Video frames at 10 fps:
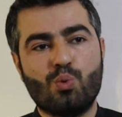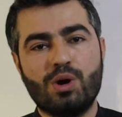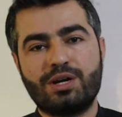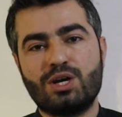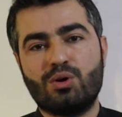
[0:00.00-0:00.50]

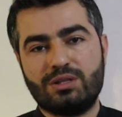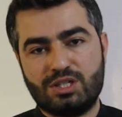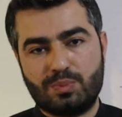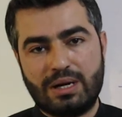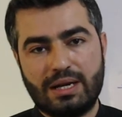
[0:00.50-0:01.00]
working on
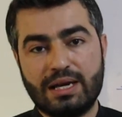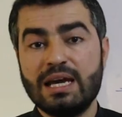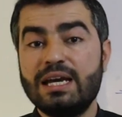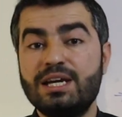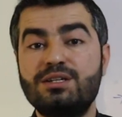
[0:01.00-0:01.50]
this building.
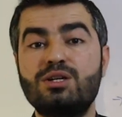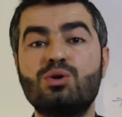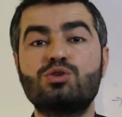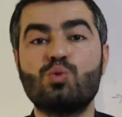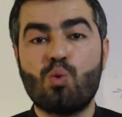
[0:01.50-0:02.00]
He did
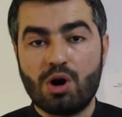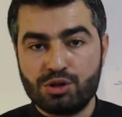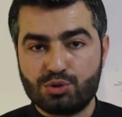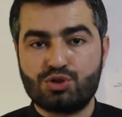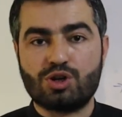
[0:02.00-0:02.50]
not
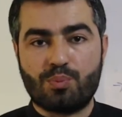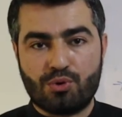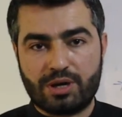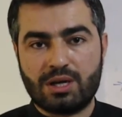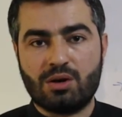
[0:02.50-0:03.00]
want to stop
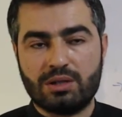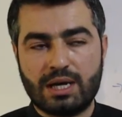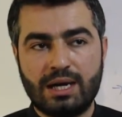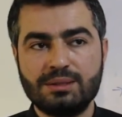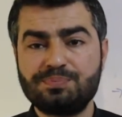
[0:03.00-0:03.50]
working on
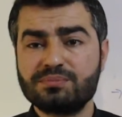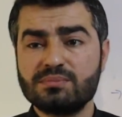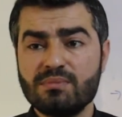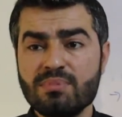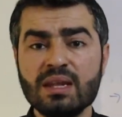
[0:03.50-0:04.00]
that,
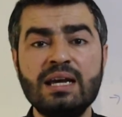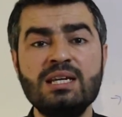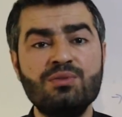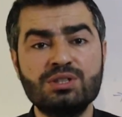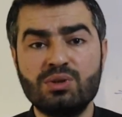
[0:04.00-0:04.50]
and
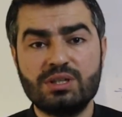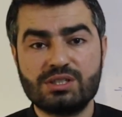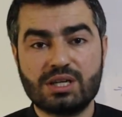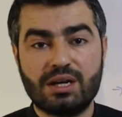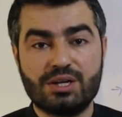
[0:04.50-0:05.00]
he was not
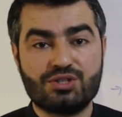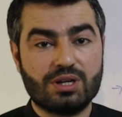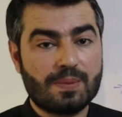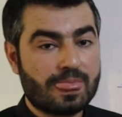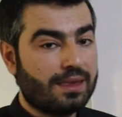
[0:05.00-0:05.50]
discouraged.
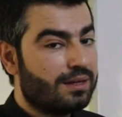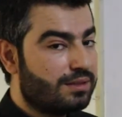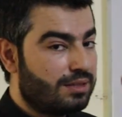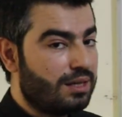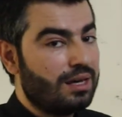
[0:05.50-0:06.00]

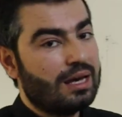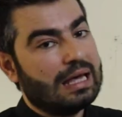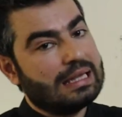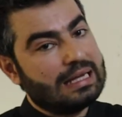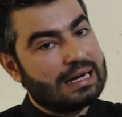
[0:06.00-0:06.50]

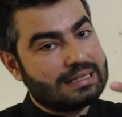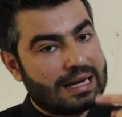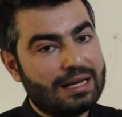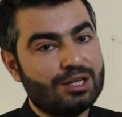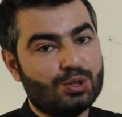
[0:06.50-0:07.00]
See, they are
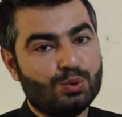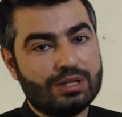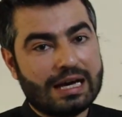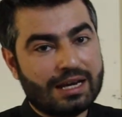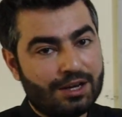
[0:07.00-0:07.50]
telling you,
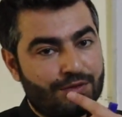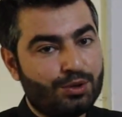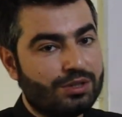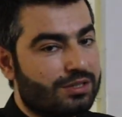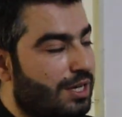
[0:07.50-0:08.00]
they are
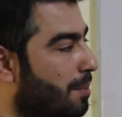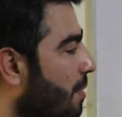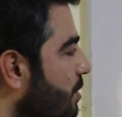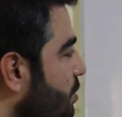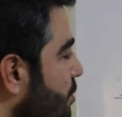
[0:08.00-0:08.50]
giving you the same
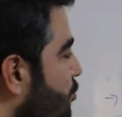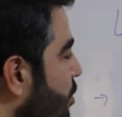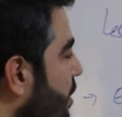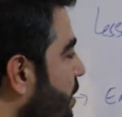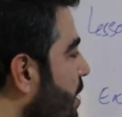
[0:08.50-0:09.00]

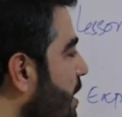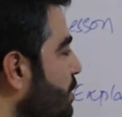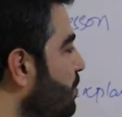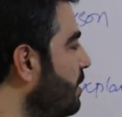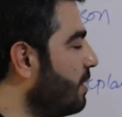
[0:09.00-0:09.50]
message that
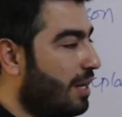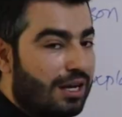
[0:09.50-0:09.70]
has been